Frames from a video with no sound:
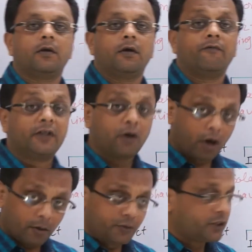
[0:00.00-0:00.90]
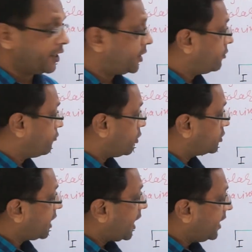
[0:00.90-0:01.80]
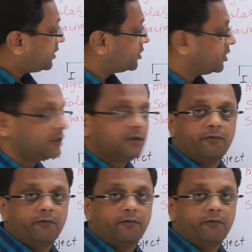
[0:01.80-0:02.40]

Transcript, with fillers: When the object was at C,